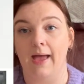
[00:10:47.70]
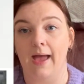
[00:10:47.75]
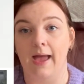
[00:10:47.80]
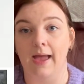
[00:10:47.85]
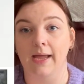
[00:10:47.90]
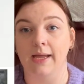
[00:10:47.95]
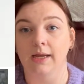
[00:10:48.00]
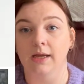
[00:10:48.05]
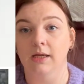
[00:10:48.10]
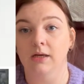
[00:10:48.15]

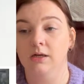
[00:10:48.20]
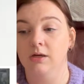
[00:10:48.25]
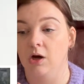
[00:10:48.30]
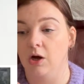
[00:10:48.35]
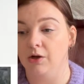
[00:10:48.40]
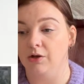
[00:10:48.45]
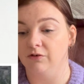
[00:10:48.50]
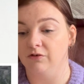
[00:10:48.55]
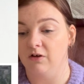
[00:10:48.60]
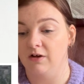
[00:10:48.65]
a
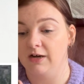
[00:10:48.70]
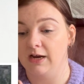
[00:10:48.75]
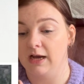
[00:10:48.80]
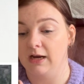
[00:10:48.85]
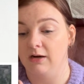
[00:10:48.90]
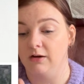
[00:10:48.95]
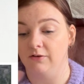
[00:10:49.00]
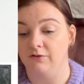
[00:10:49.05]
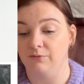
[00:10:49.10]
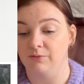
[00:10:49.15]
tiger's eye
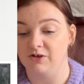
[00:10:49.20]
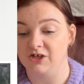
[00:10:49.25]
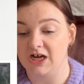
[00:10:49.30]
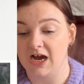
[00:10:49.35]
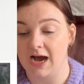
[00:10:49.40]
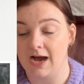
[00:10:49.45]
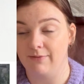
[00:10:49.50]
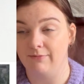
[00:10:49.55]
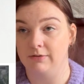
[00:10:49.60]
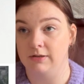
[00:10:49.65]
necklace, which I
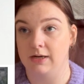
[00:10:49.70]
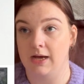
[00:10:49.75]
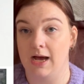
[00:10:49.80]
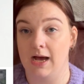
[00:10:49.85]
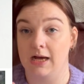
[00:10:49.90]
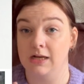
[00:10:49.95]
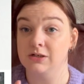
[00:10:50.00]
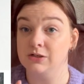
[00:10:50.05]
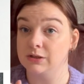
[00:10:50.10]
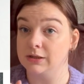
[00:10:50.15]
haven't
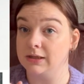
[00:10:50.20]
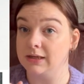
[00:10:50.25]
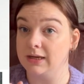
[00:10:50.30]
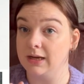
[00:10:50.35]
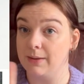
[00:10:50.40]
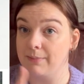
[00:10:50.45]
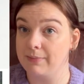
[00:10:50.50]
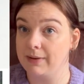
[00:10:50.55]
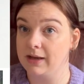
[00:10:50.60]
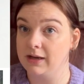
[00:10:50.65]

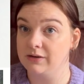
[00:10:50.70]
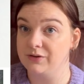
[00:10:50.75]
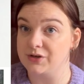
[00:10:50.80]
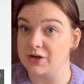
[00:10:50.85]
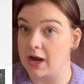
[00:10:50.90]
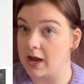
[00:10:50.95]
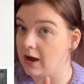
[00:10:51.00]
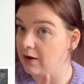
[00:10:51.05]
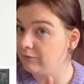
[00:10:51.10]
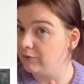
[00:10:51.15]
actually picked
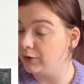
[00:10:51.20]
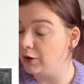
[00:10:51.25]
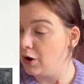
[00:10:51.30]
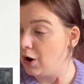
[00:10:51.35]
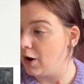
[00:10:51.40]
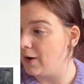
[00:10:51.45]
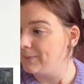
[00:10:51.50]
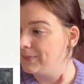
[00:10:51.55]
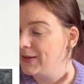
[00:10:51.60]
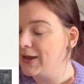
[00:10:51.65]
yet. I
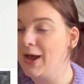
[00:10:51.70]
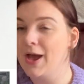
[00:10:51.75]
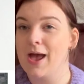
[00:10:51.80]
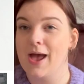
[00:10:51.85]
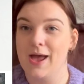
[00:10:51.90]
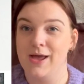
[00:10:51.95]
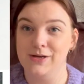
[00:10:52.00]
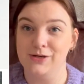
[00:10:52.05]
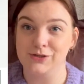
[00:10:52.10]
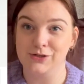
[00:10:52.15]
forgot.
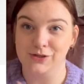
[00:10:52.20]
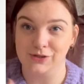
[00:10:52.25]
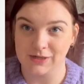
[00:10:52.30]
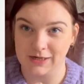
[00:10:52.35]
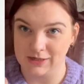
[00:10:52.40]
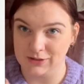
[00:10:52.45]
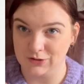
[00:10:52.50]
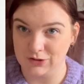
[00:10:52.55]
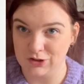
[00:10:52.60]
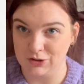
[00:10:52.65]
It's just a
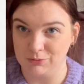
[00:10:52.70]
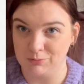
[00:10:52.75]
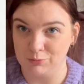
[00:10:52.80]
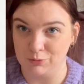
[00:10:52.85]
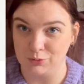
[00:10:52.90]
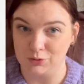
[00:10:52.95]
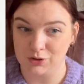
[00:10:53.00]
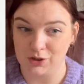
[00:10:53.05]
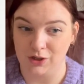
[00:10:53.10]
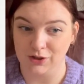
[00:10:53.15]
little
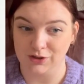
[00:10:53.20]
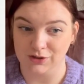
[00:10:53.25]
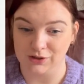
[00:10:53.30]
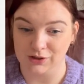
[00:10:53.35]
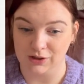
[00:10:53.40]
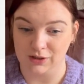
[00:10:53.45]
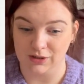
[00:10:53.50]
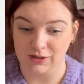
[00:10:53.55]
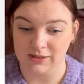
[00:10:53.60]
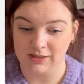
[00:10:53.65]
tumble tiger's
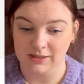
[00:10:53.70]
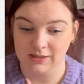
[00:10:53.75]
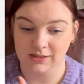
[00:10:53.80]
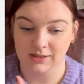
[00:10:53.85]
eye